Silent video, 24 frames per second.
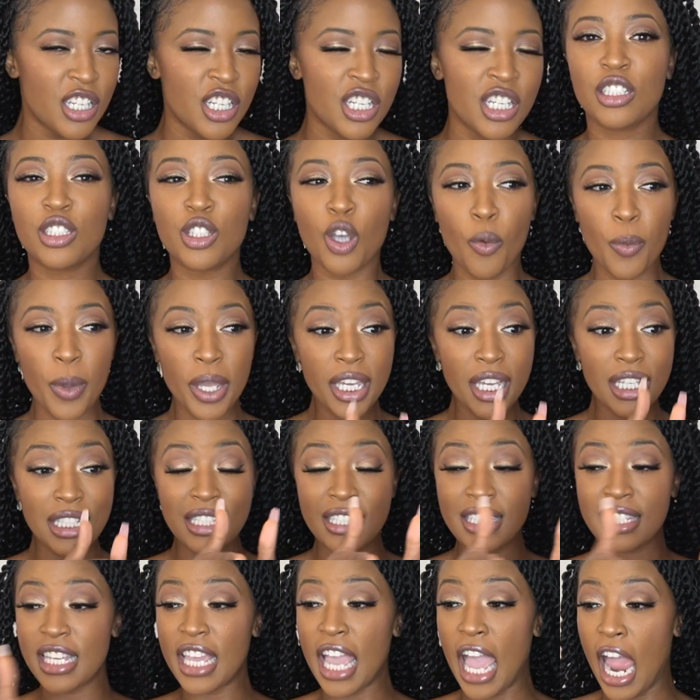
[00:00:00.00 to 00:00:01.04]
so we could
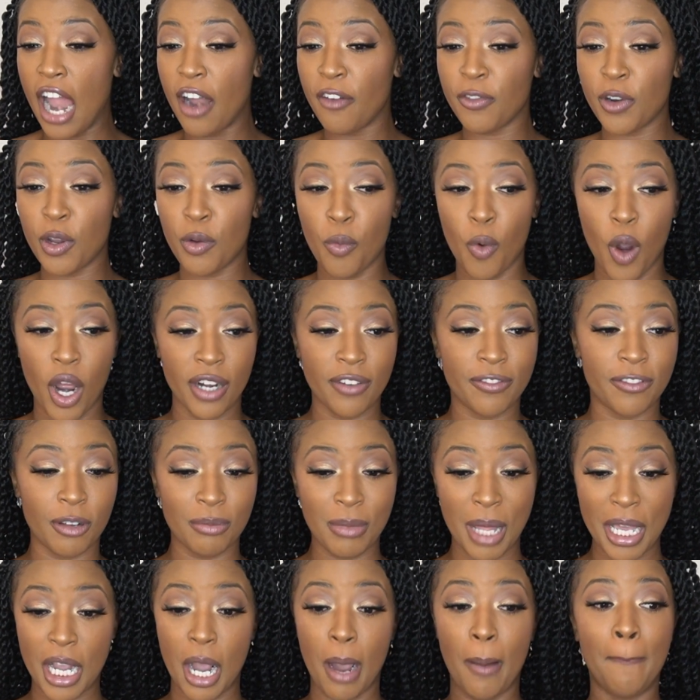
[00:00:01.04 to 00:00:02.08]
see everyone
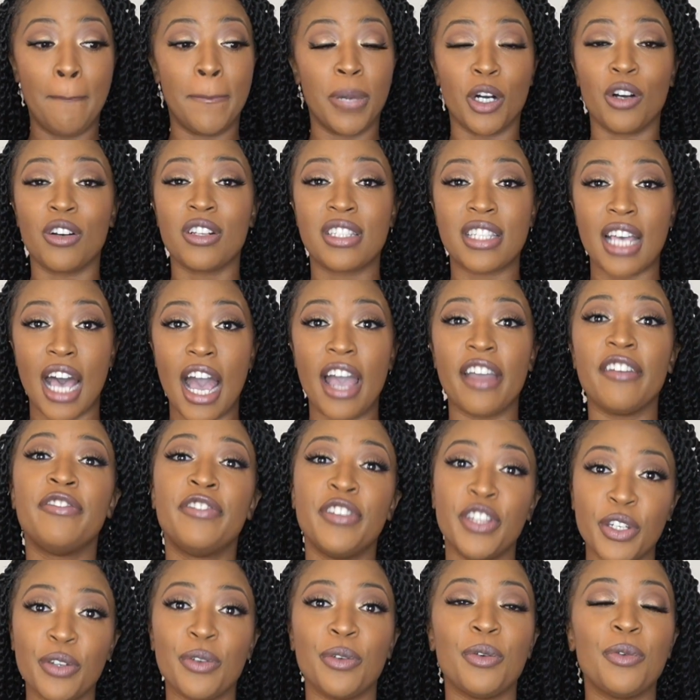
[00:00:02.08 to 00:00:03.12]
from like a bird's eye
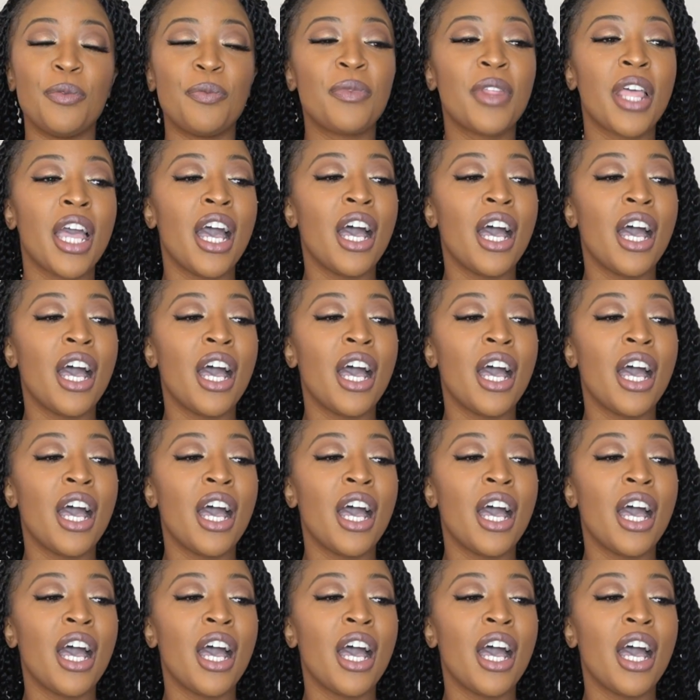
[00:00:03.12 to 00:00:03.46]
view.